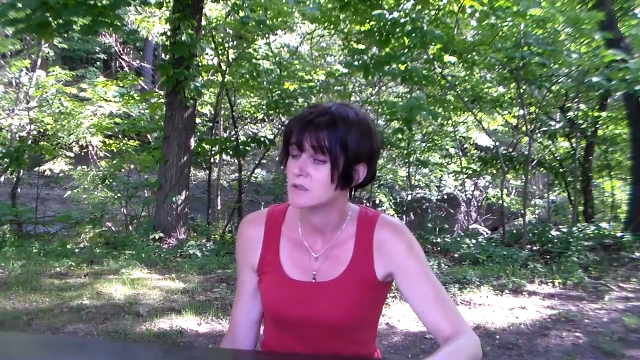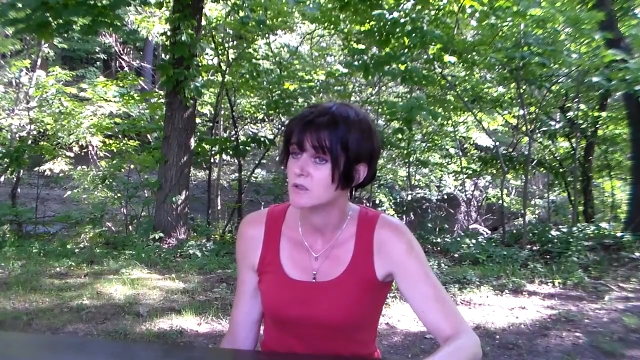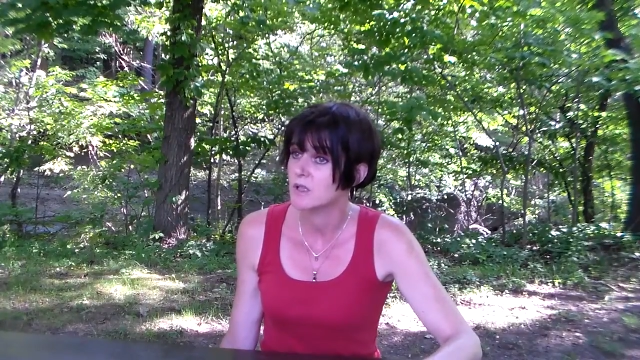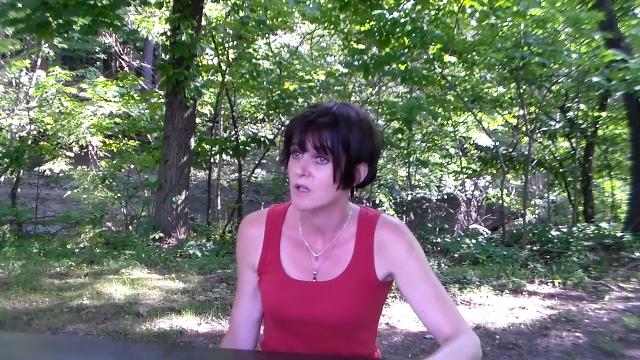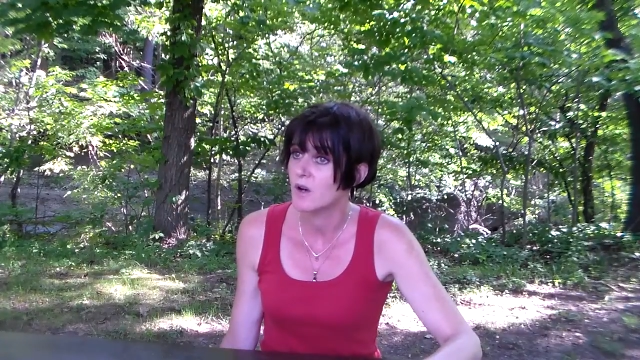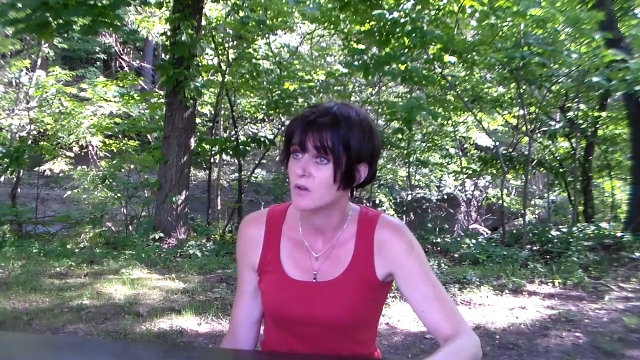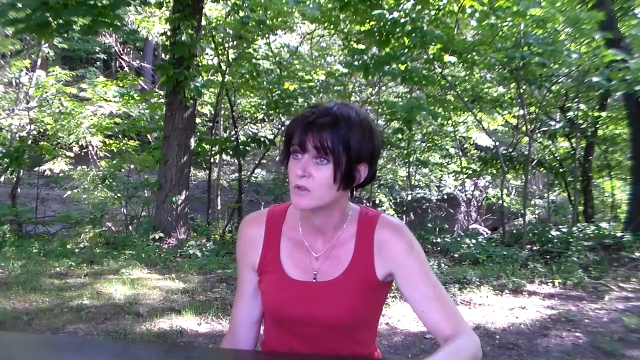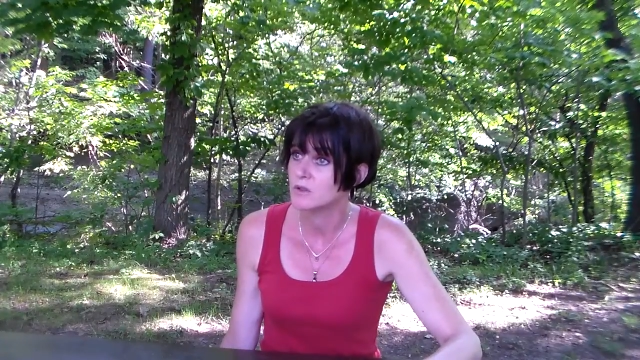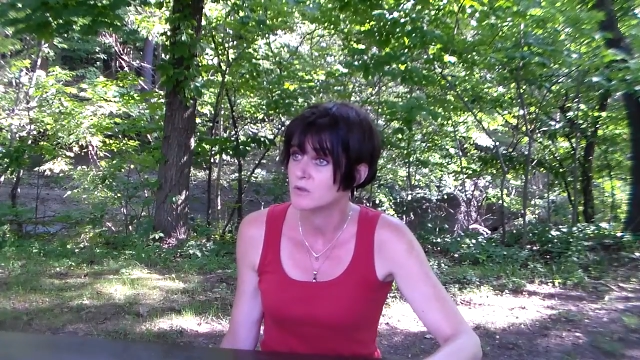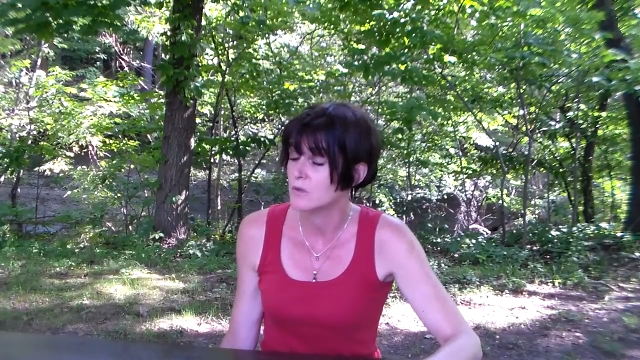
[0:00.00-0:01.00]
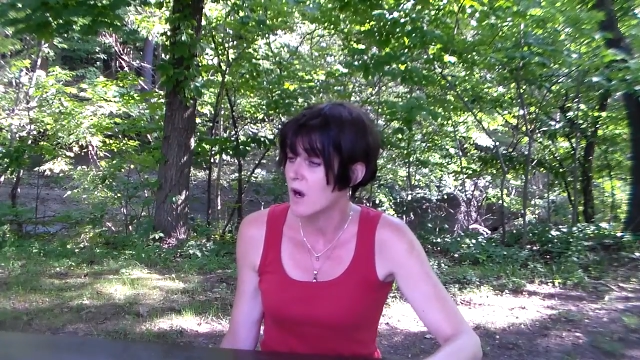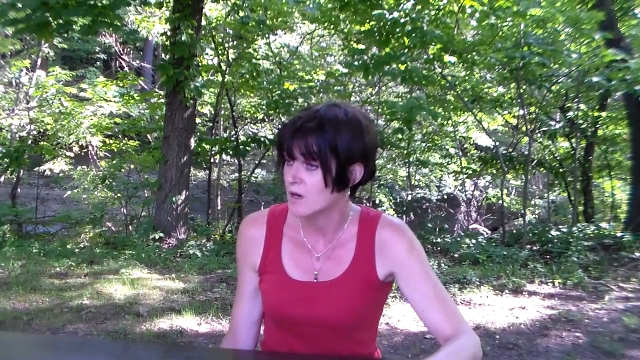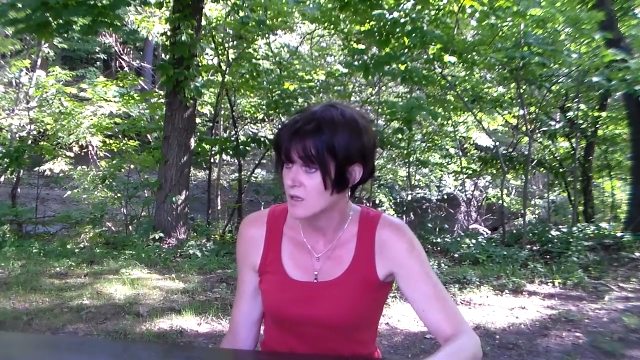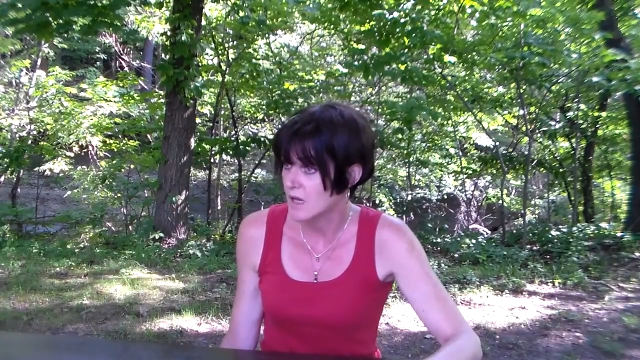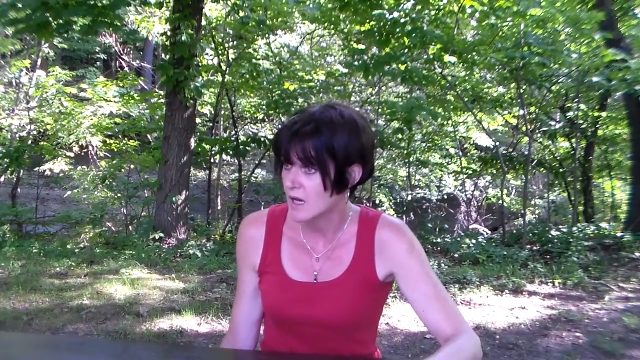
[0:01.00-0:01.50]
you can go to
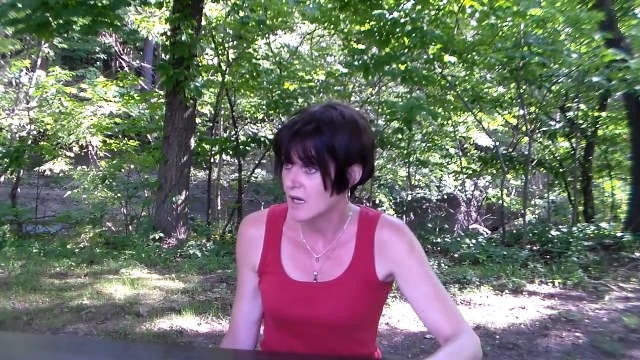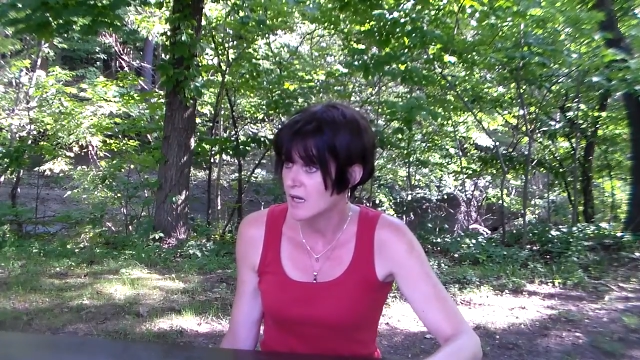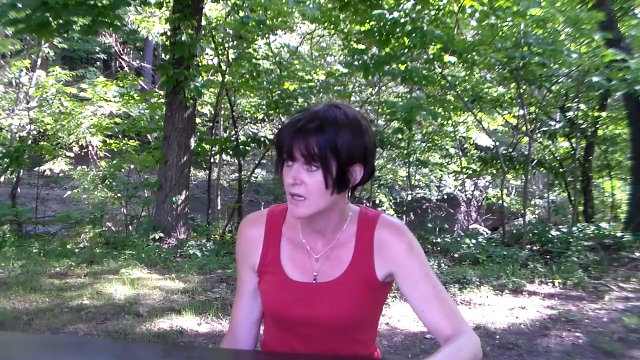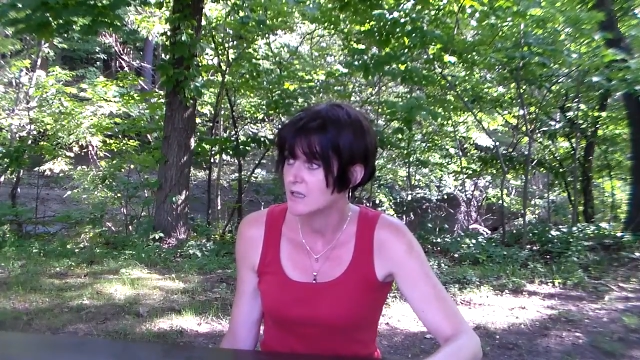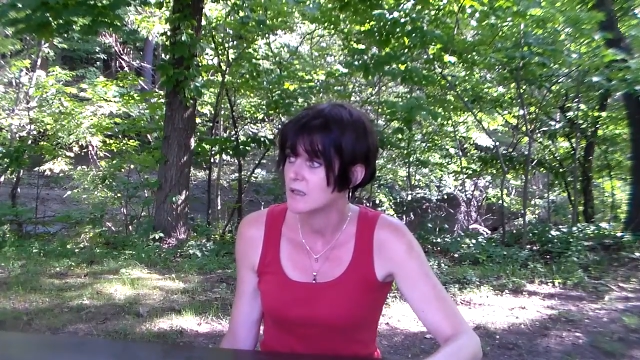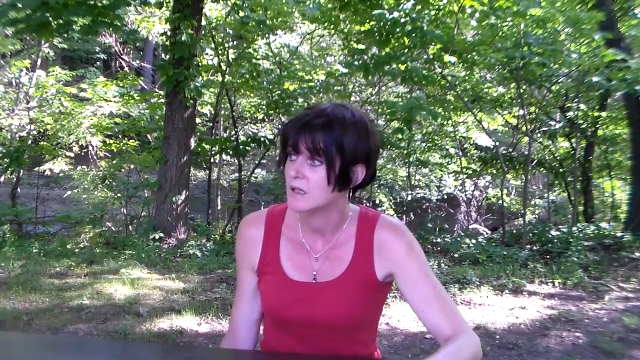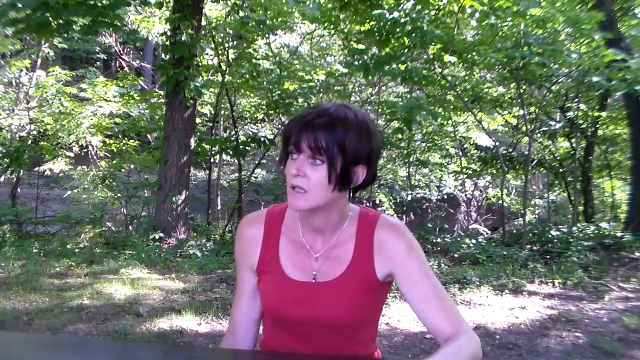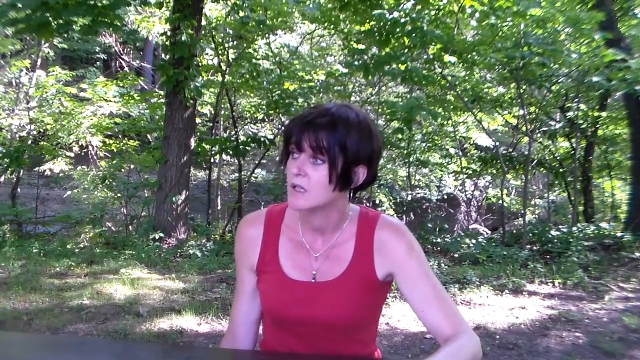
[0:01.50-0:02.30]
Nar-Anon,